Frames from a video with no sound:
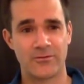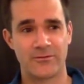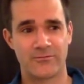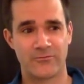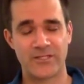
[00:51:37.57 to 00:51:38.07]

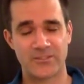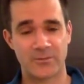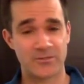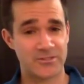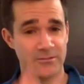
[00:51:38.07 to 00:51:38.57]
range of
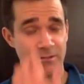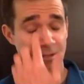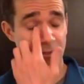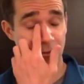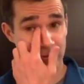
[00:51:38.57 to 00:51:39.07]
motion
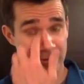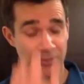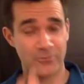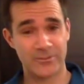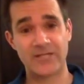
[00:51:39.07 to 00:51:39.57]
or
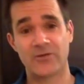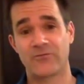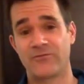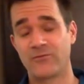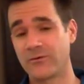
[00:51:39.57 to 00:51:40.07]
go near
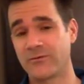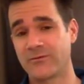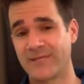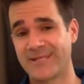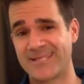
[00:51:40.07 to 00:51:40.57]

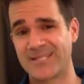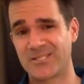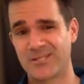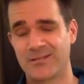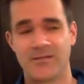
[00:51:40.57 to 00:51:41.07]
full
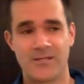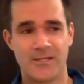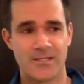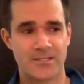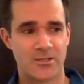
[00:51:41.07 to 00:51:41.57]
extension.
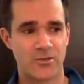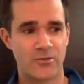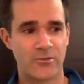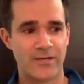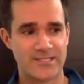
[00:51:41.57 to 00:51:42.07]
So
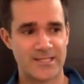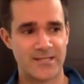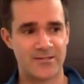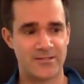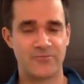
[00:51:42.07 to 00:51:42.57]
let's
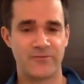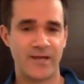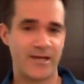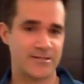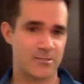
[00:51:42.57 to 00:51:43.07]
say that you've
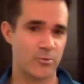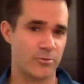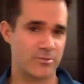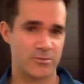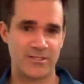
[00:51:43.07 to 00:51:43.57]
got somewhere
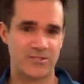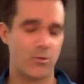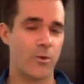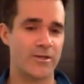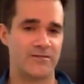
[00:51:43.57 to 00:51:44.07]
between
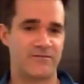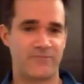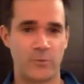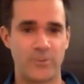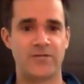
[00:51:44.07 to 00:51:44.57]
20 and
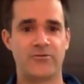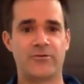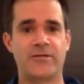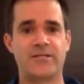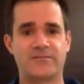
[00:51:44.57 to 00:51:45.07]
40
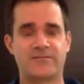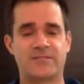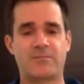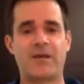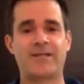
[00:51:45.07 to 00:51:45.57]
degrees of
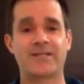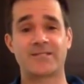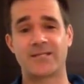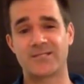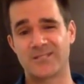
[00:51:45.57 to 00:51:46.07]
spine
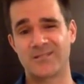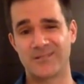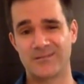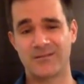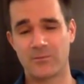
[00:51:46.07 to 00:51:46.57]
extension in
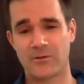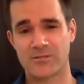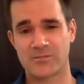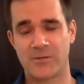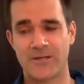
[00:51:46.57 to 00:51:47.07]
the lumbar
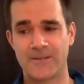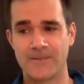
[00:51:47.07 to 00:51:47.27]
spine.